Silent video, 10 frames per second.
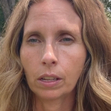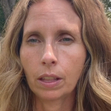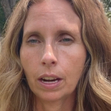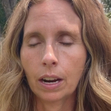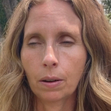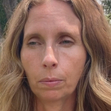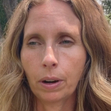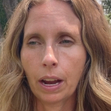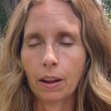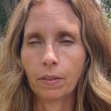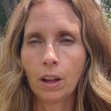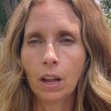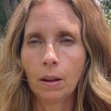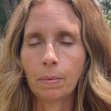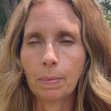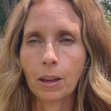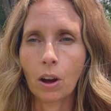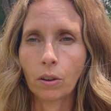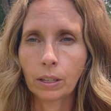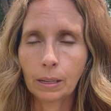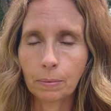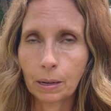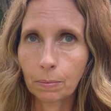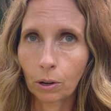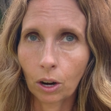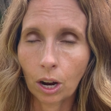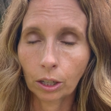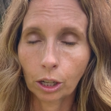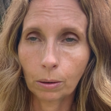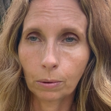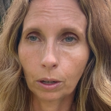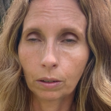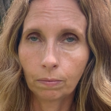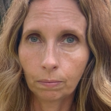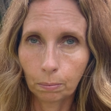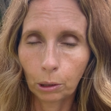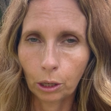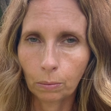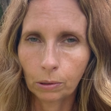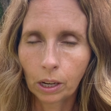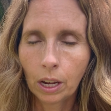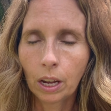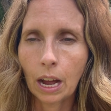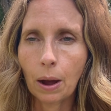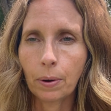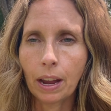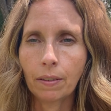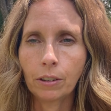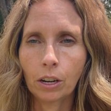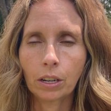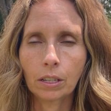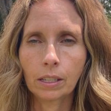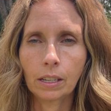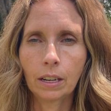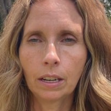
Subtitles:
So then I would have maybe August, September, October blooms. I would have dahlias